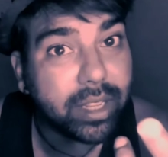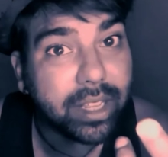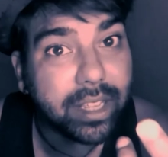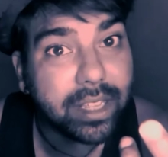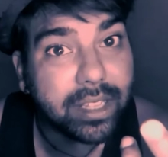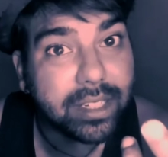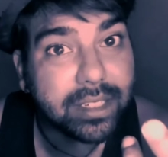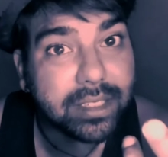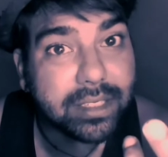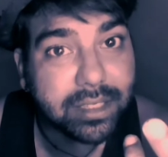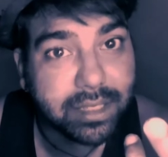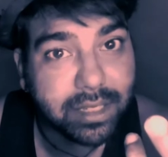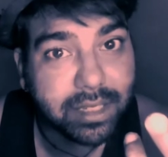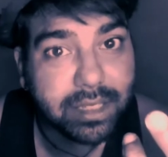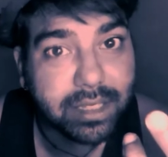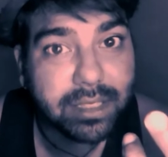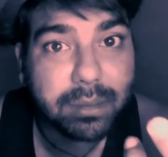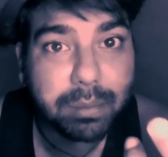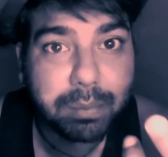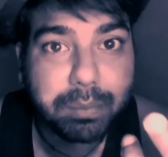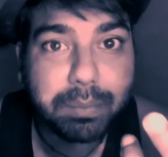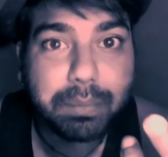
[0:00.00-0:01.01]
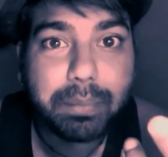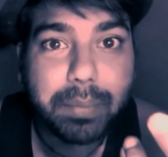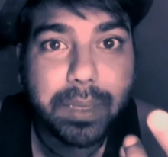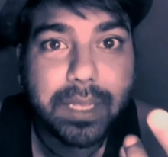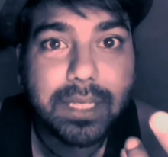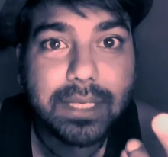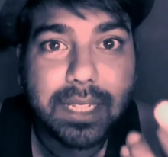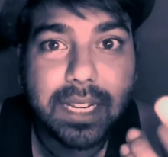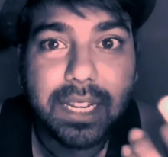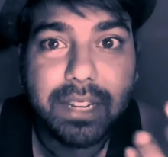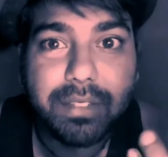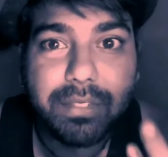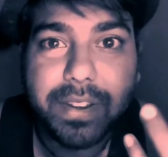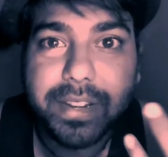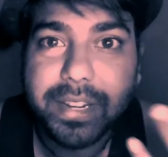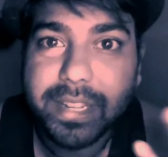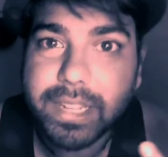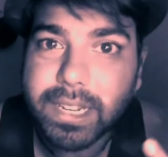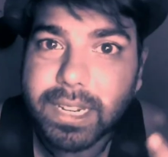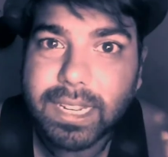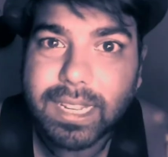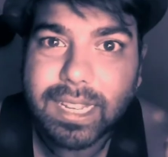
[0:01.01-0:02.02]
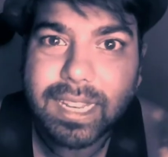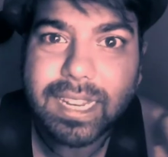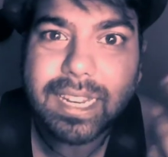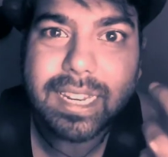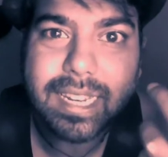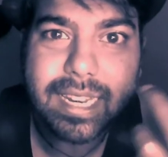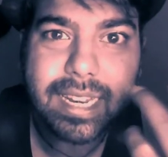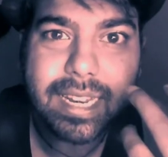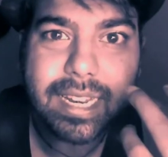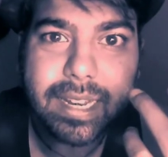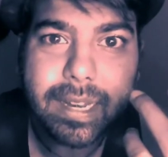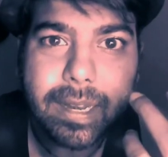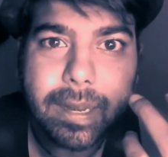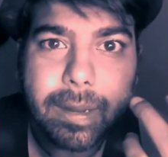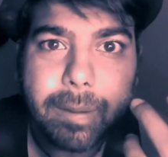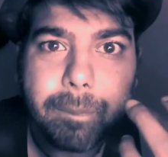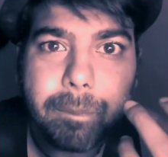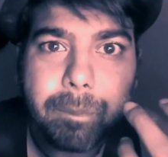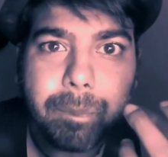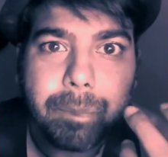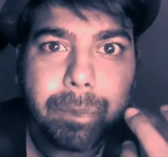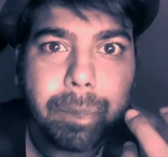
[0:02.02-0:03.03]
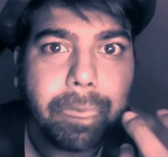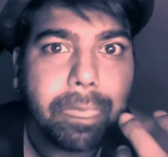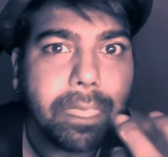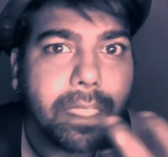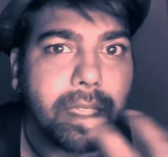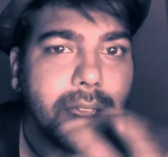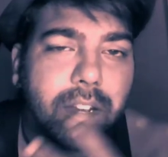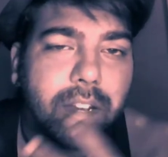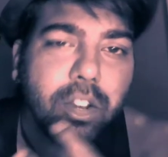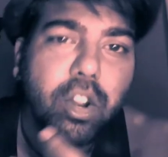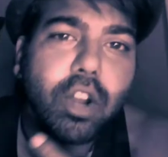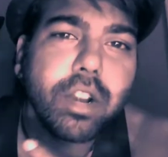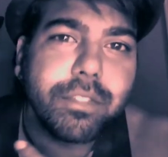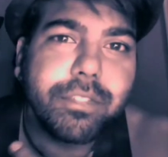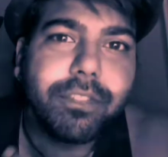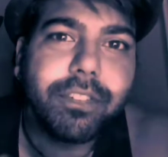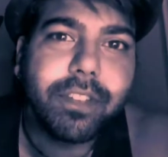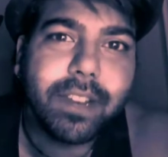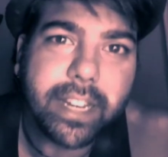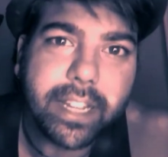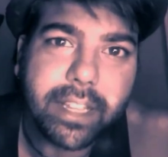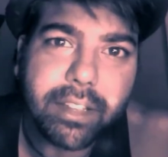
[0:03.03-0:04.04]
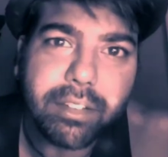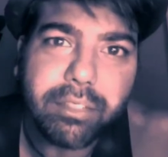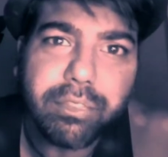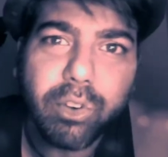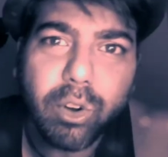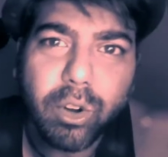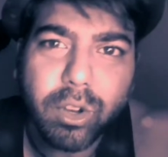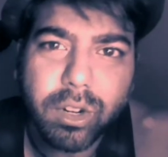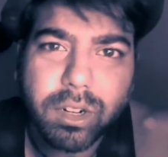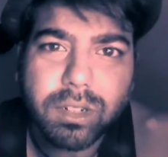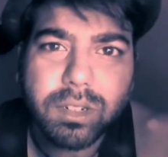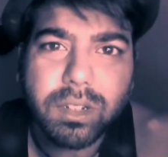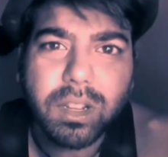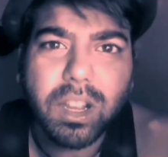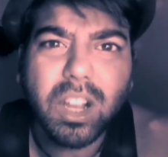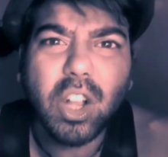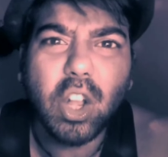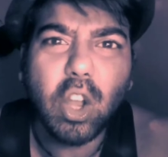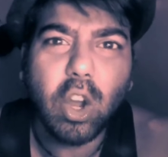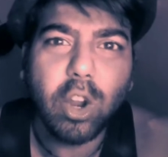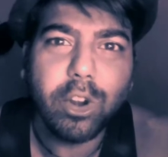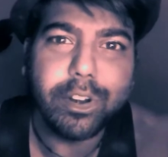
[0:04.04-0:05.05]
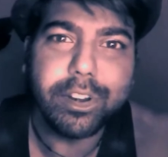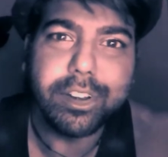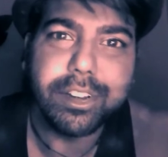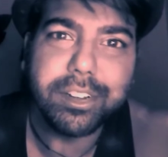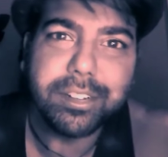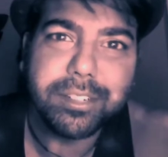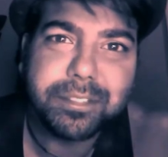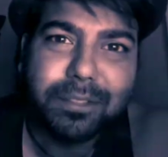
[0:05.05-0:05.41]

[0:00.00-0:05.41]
cakes is basically very little, not filling for a god